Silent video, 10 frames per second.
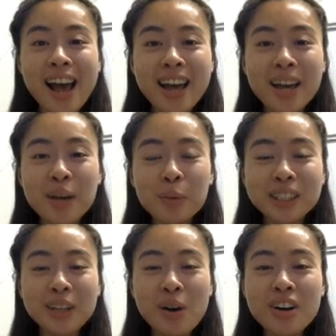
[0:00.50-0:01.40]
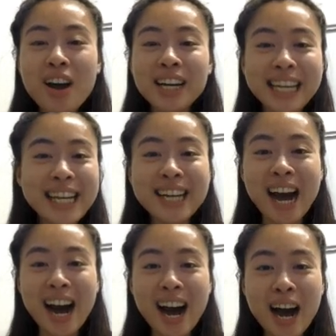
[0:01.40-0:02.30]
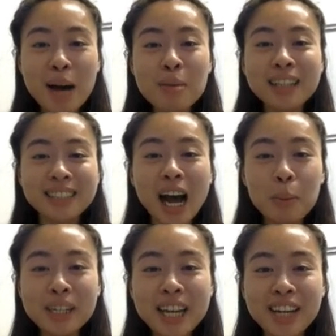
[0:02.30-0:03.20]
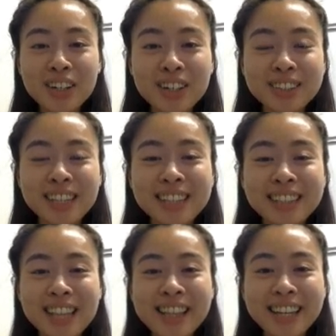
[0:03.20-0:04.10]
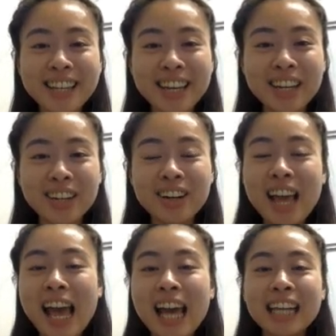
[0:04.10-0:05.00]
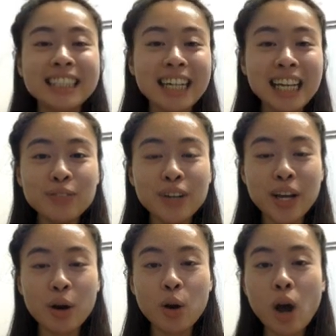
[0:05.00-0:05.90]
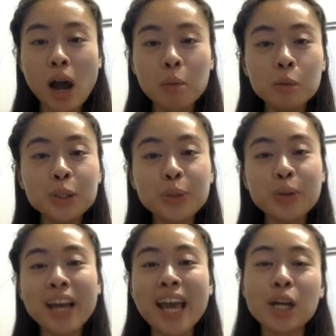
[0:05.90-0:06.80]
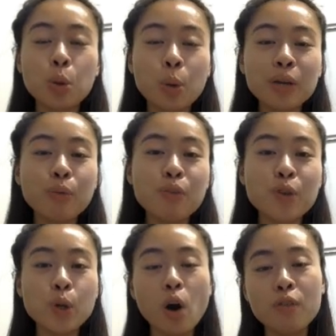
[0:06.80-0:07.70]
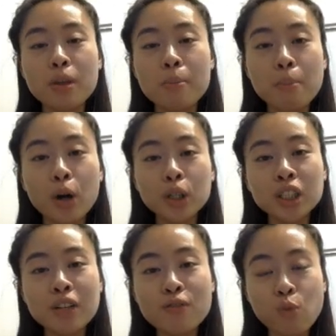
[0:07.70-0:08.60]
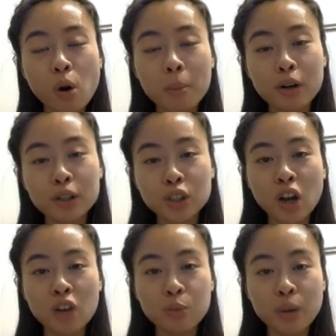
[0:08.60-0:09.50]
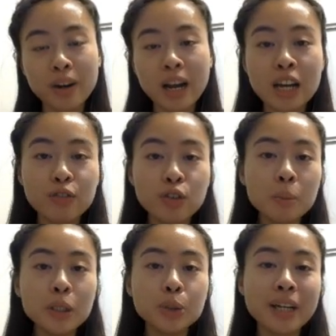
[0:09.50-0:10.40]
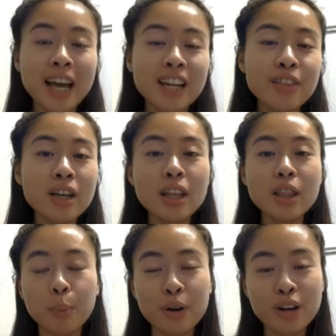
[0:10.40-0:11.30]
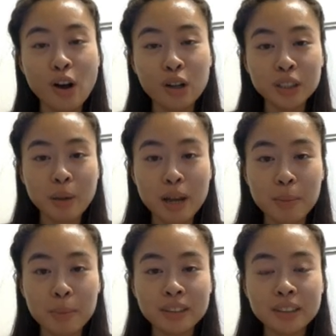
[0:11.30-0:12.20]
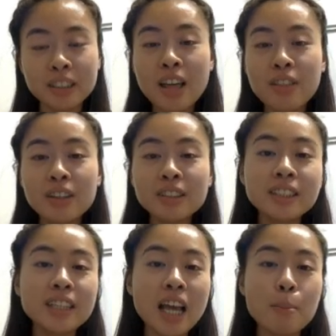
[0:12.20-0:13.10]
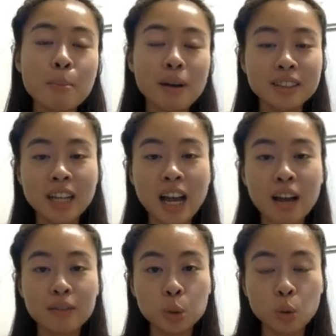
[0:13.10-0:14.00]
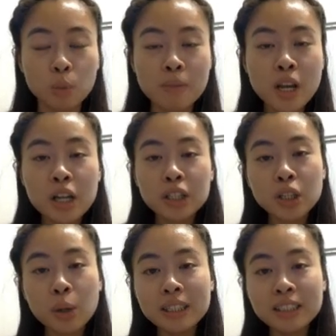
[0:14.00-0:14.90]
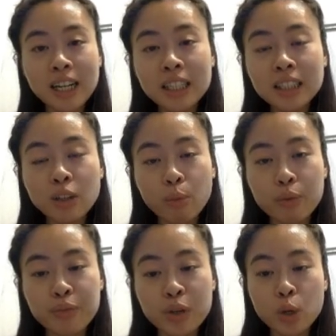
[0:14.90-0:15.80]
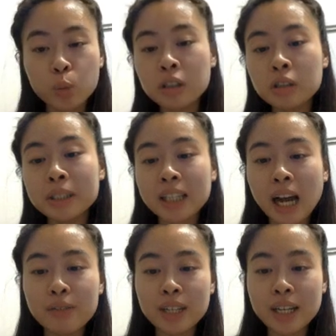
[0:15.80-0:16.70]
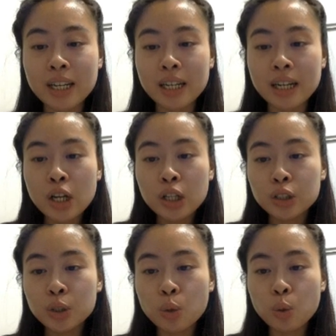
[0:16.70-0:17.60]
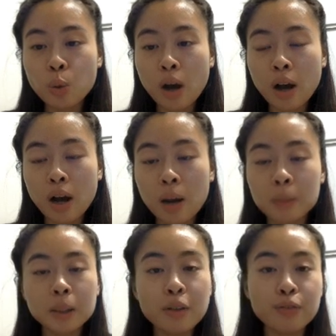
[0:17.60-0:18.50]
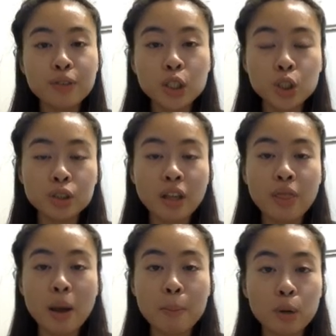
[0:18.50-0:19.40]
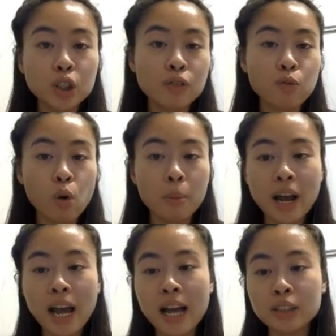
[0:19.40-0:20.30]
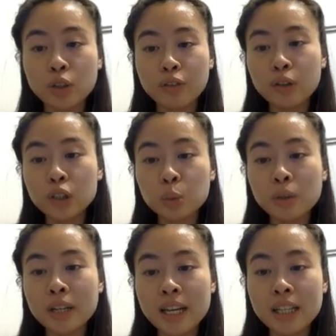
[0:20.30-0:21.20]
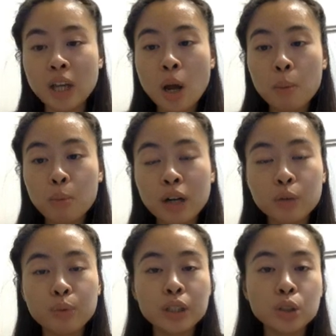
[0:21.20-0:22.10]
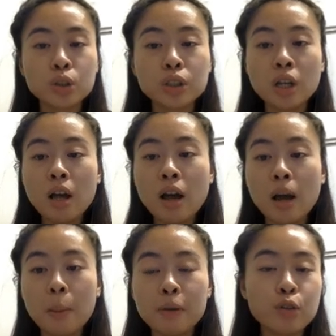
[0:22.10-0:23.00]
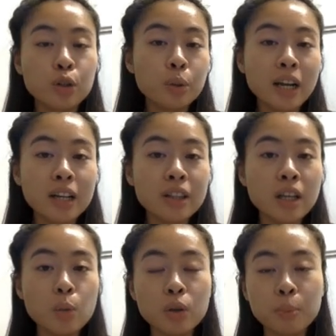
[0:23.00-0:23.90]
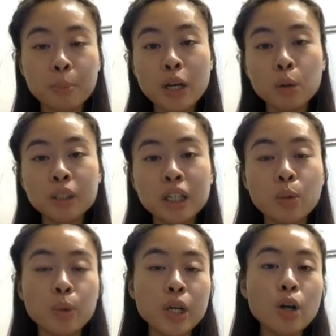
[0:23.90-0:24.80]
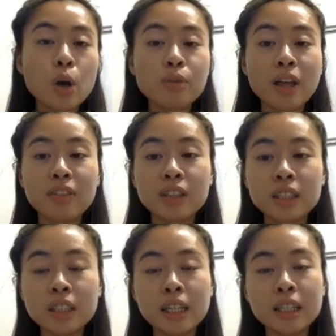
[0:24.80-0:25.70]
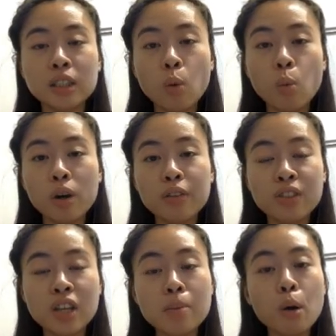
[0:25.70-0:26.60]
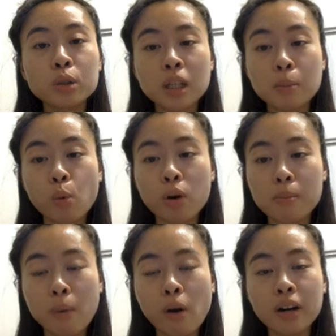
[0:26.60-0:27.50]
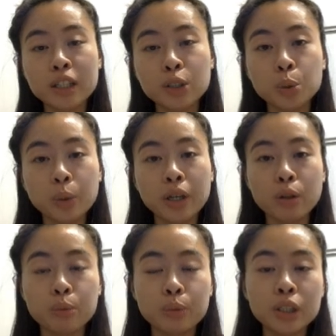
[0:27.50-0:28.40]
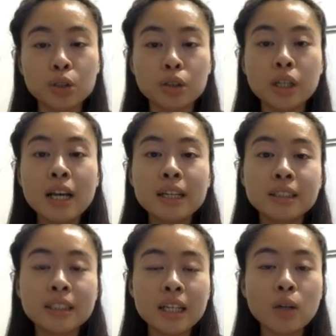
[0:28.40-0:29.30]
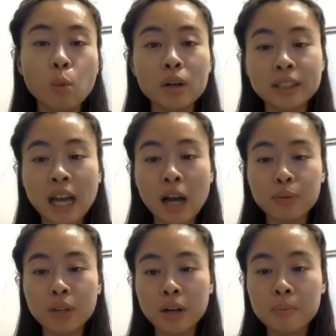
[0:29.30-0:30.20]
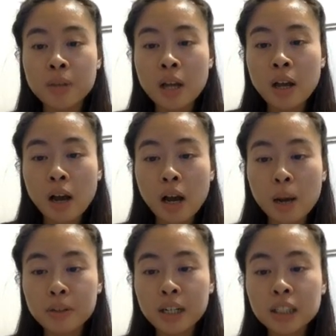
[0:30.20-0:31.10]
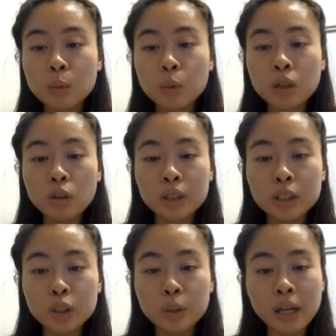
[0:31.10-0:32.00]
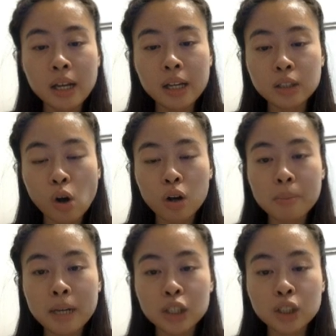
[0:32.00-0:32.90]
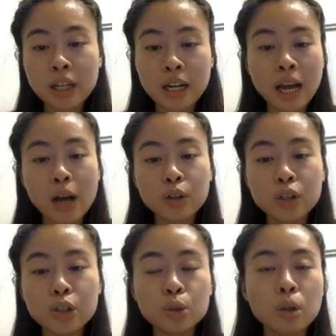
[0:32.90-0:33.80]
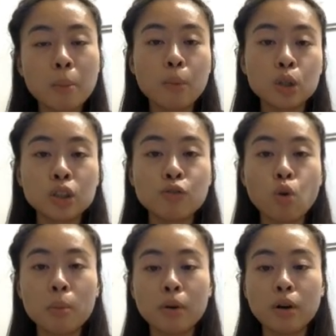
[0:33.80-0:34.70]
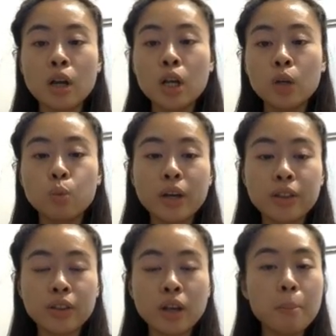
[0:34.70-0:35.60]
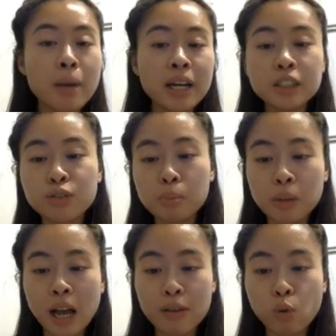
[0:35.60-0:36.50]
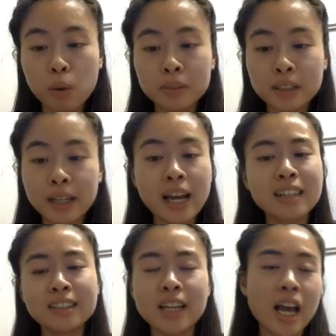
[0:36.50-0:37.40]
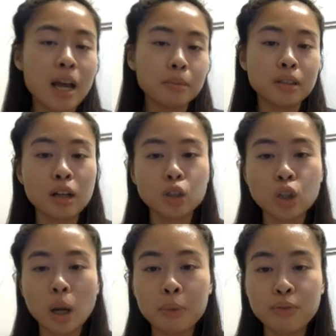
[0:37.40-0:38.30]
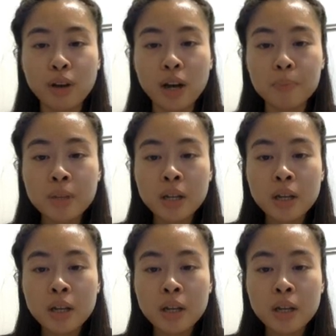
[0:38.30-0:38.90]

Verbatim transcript: Hey, what's going on, ecom dominators? Cynthia here, and in today's video, I'm going to be doing a quick review of the Merch Informer software. And if you're going to be doing anything in the print on demand business, this is a must have tool. So, in today's review, we're going to be diving in to um, some of the features that Merch Informer has. So, the first one is product research. Um, if you're doing anything with POD, we know that this is one of the most important part is doing the research, seeing what is out there. Um, the next thing we're going to look into is automation and how you can use use Merch Informer with many different platforms like Etsy, Amazon, Shopify.